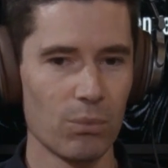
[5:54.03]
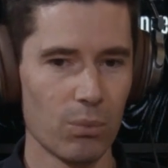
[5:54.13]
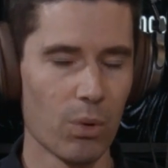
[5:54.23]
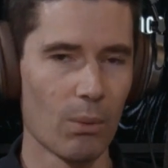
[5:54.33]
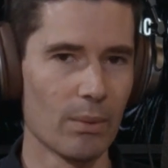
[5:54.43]

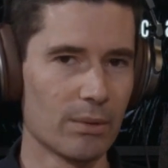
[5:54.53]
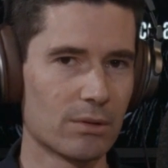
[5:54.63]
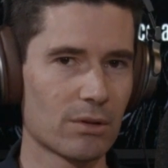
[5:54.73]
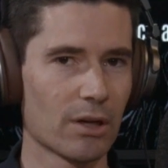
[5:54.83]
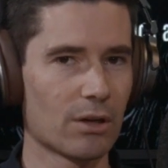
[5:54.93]
what we would
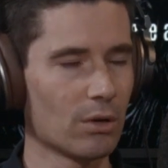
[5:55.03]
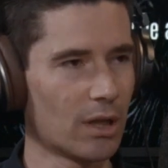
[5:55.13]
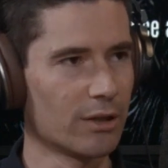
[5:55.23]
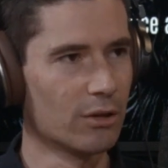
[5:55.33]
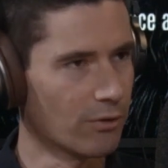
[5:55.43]
kind of call
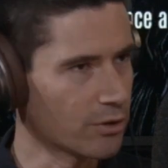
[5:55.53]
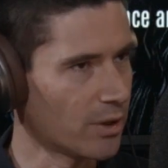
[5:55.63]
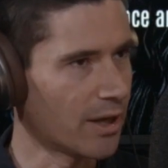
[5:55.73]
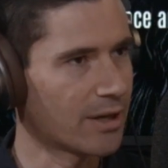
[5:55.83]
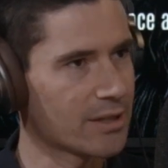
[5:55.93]
a universal
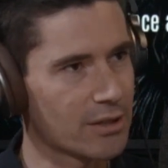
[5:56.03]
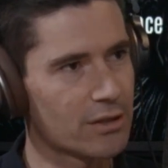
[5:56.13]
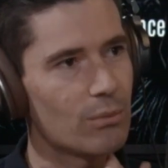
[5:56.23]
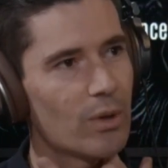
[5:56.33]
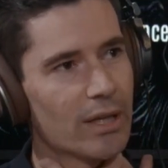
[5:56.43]
healthcare
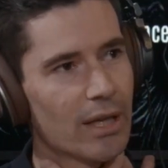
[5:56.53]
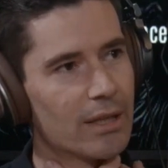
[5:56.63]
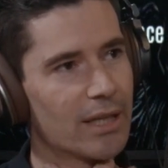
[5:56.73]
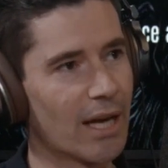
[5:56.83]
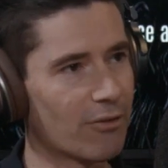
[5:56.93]
system, where
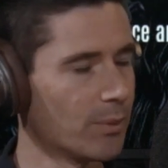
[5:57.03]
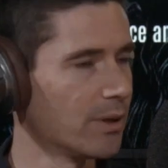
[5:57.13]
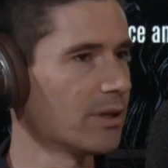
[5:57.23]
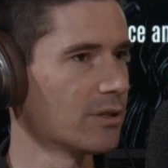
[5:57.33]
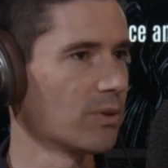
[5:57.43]
the
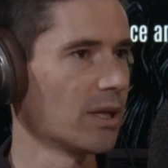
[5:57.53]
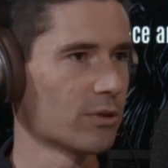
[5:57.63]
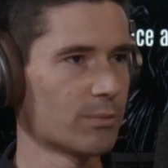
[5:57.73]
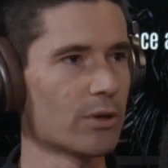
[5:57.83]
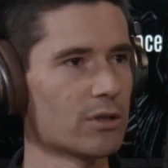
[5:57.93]
government is really
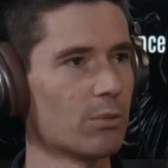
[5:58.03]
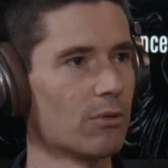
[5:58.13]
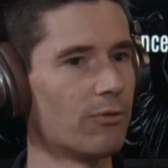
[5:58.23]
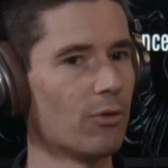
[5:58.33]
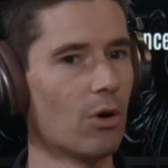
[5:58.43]
responsible
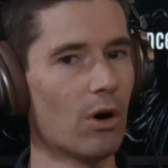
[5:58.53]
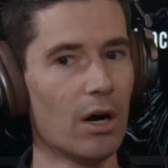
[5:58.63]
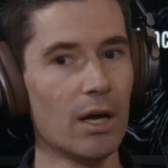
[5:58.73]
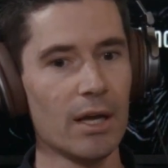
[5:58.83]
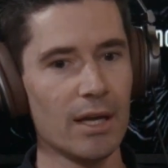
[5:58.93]
for
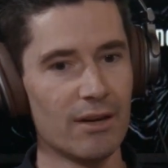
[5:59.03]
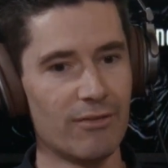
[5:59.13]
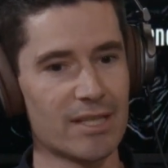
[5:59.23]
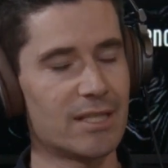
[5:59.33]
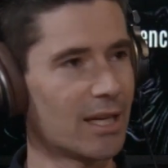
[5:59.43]

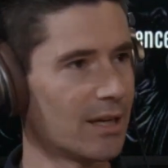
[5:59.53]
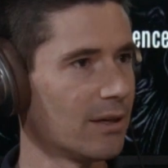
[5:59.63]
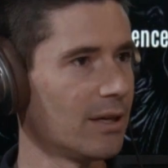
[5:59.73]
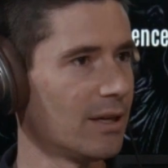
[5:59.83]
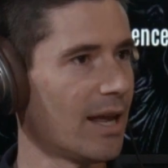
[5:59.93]
investing
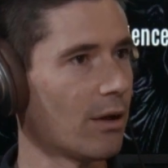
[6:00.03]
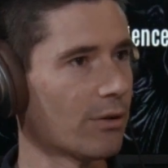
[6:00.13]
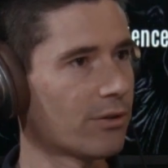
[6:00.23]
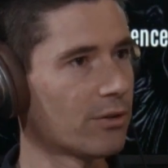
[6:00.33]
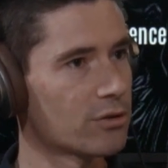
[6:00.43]
in
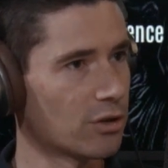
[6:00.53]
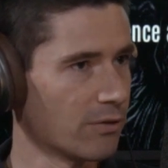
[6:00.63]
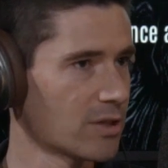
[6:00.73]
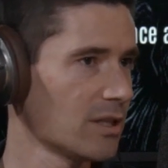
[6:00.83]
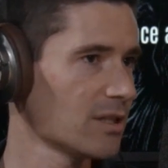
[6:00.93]
health
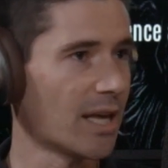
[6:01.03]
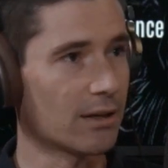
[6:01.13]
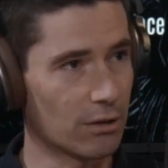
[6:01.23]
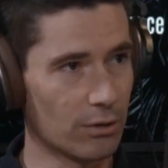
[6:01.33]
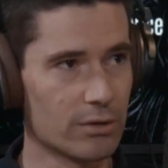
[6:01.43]
services, and that
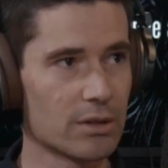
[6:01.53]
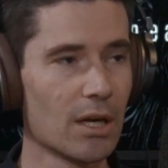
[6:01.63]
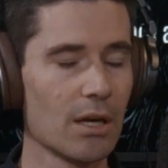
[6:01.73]
includes